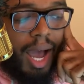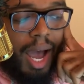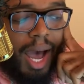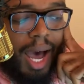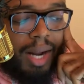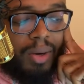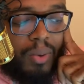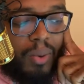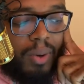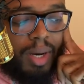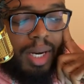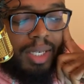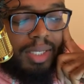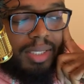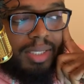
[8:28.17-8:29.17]
I don't
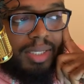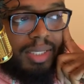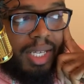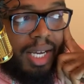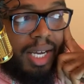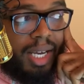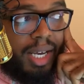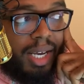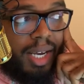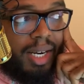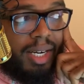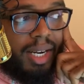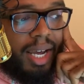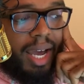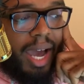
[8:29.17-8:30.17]

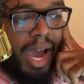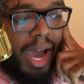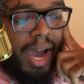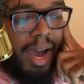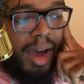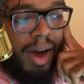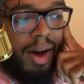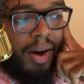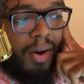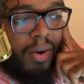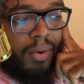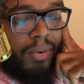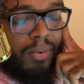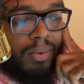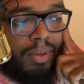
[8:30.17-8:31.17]
understand
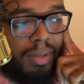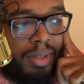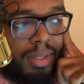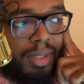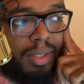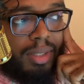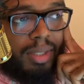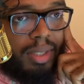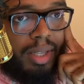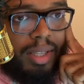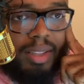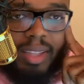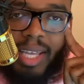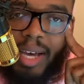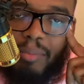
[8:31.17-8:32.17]
how
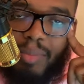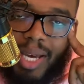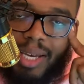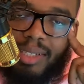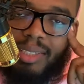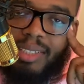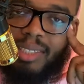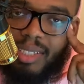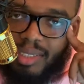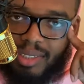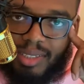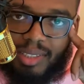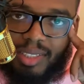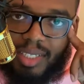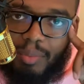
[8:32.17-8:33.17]
that makes sense
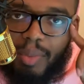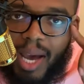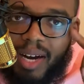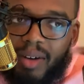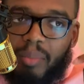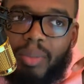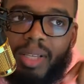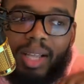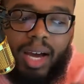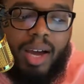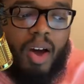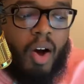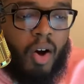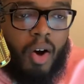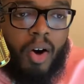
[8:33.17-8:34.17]
to somebody to be like,
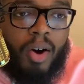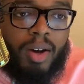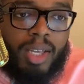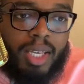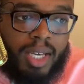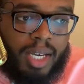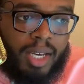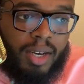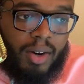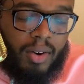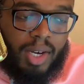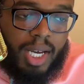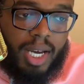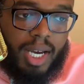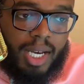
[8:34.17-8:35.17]
oh, yeah,
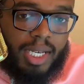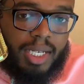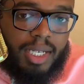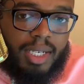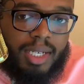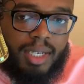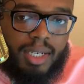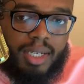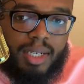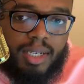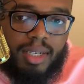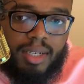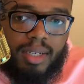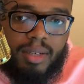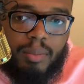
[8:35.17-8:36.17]
okay.
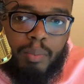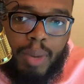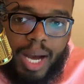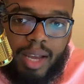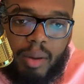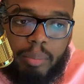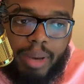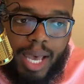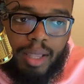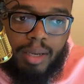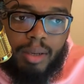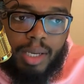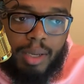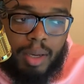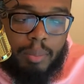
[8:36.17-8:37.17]
My
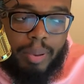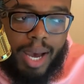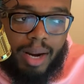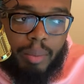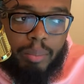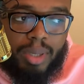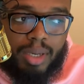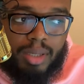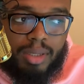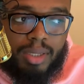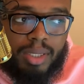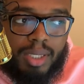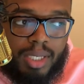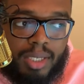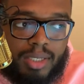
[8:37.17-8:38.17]

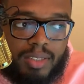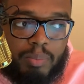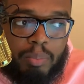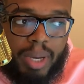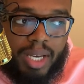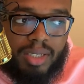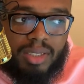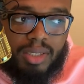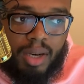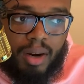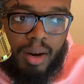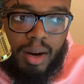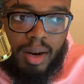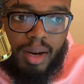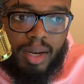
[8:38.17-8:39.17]
compatibility is based
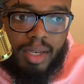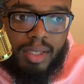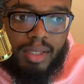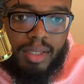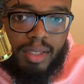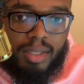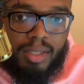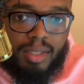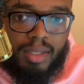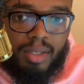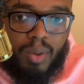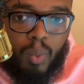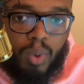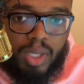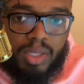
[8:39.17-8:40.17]
on
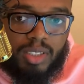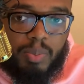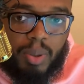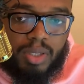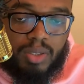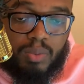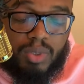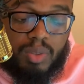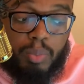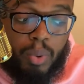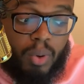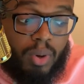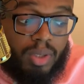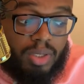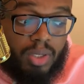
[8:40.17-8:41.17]
when this person was
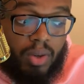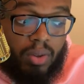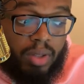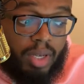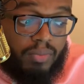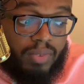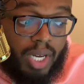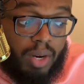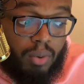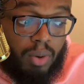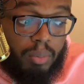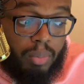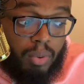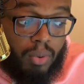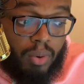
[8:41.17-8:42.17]
born. So if they were
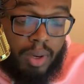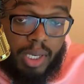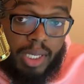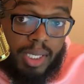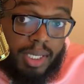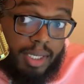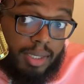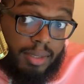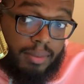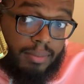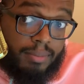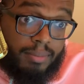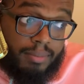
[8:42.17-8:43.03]
born in